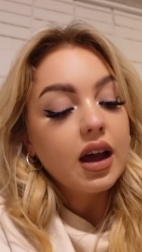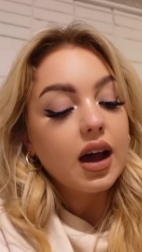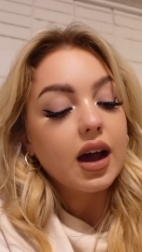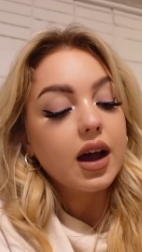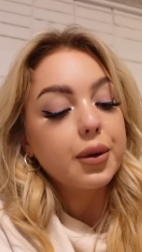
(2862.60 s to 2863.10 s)

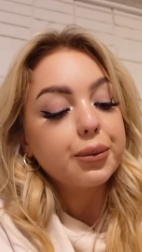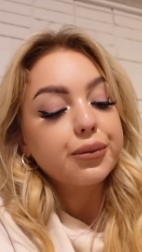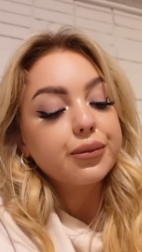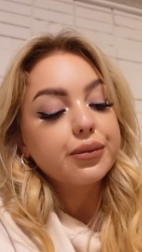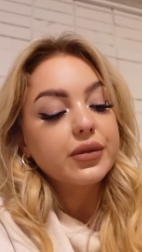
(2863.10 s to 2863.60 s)

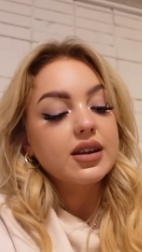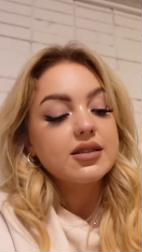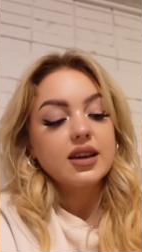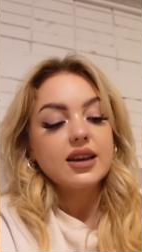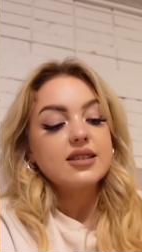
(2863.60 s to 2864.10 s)
um,
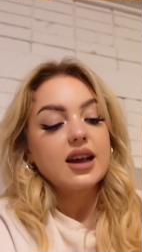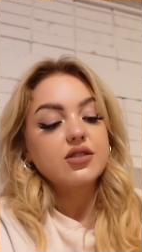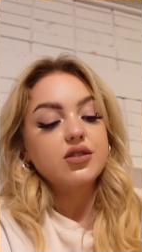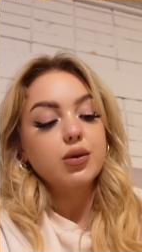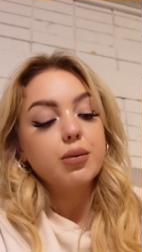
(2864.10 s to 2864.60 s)
it's like
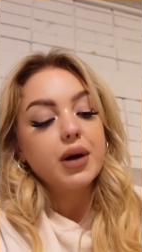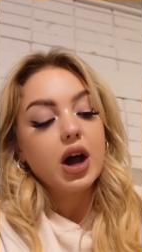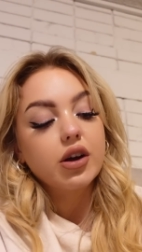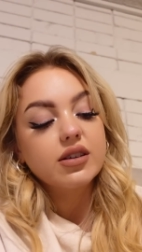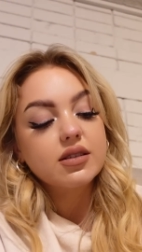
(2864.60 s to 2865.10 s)
attached to a
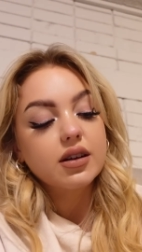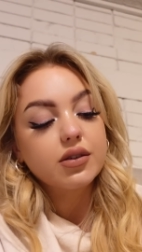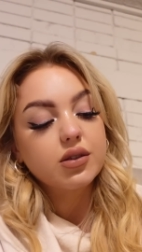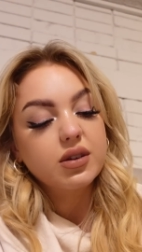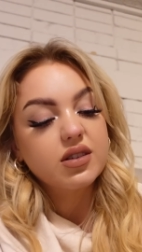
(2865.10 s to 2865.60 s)
bar and
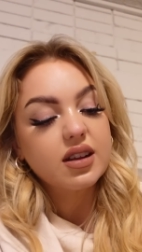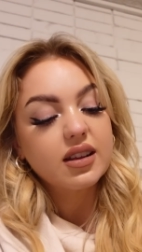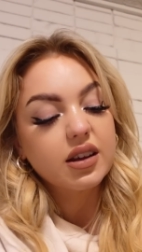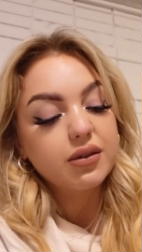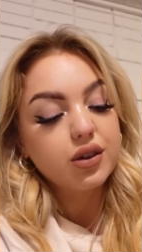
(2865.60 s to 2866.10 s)
stuff so we just had
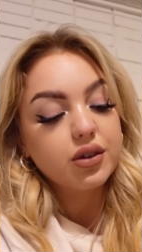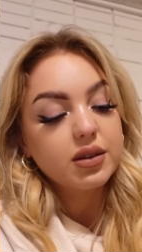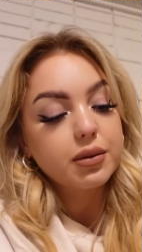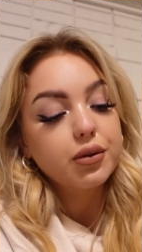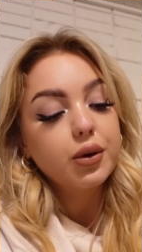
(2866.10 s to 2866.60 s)
like a few
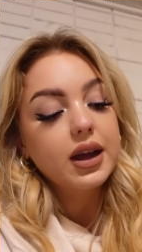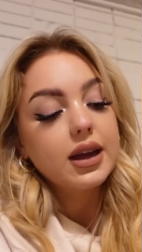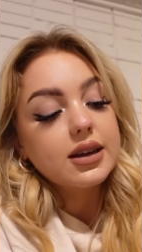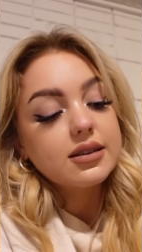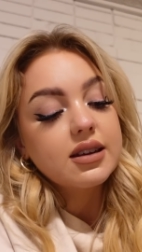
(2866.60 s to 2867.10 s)
drinks
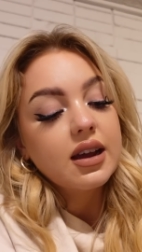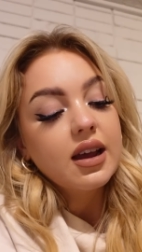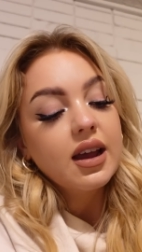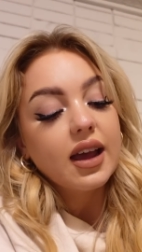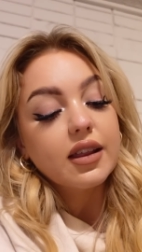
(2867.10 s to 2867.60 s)
beforehand
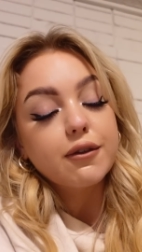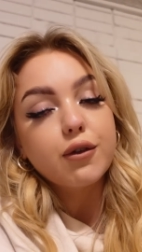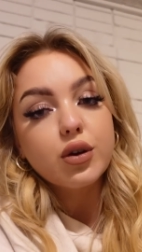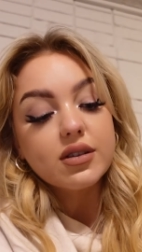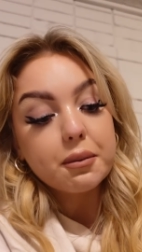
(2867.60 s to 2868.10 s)
and their
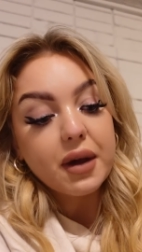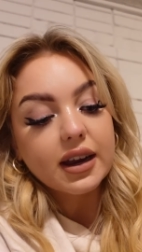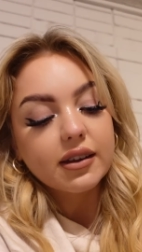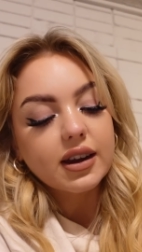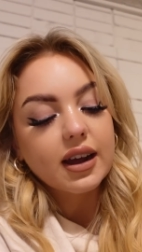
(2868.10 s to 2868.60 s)
food is
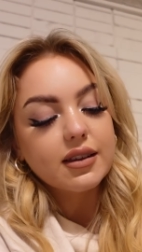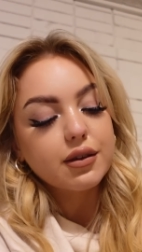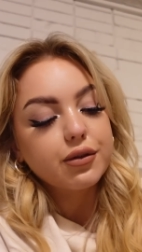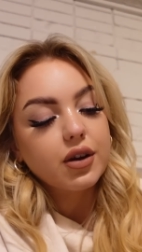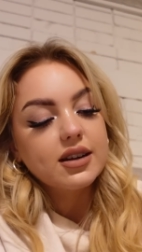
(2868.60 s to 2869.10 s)
immaculate I had
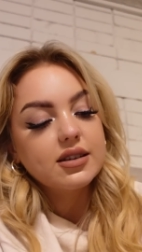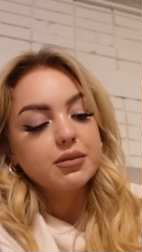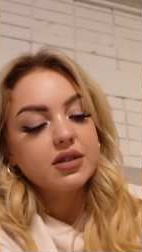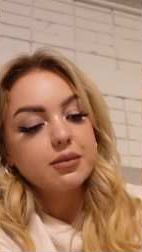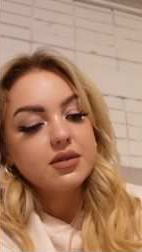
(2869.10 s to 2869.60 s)
these fried
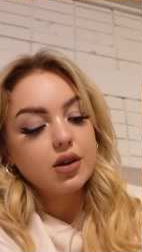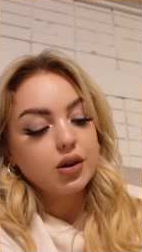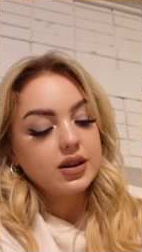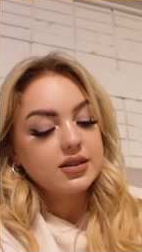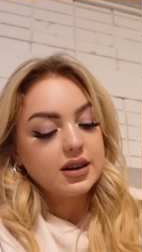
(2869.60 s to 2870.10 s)
dim sims
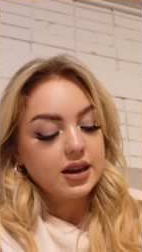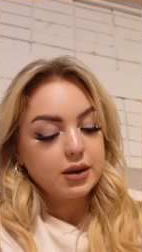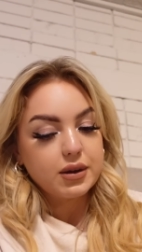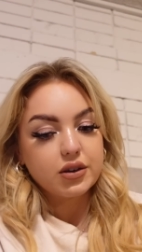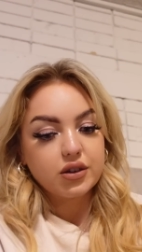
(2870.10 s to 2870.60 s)
earlier
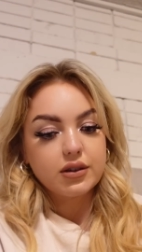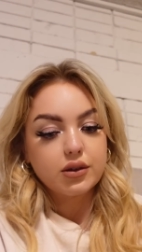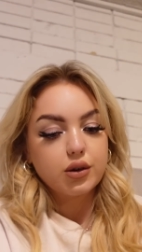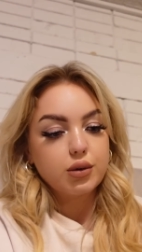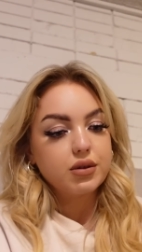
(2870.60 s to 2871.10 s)
today we actually just
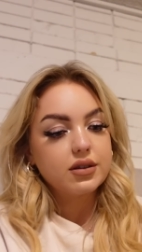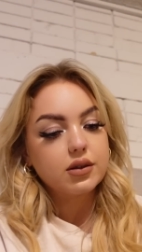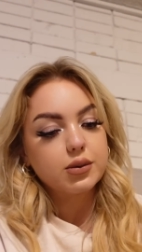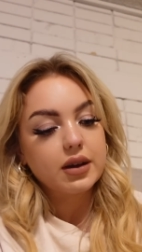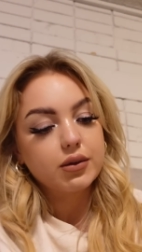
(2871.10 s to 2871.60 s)
got Ubers
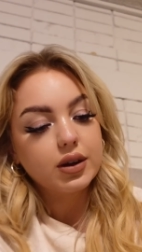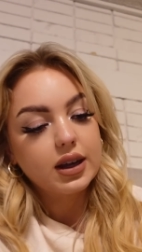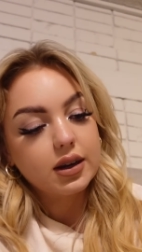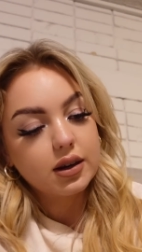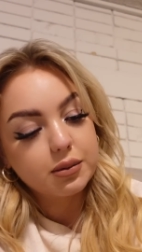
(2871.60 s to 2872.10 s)
because we have not
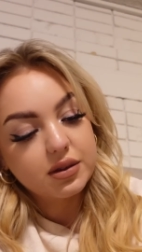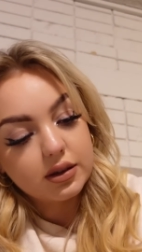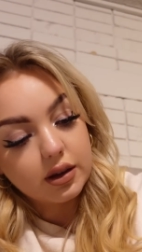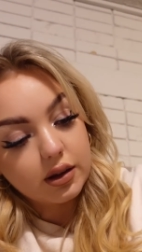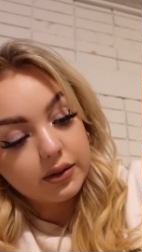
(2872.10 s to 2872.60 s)
eaten I'm
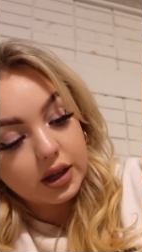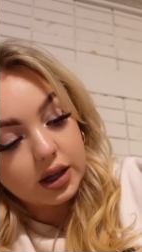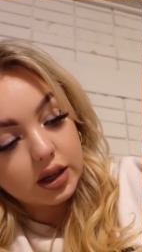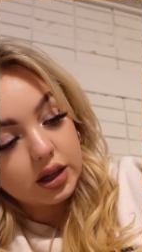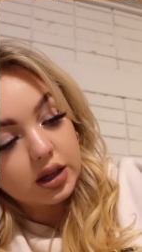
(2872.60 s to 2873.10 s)
starving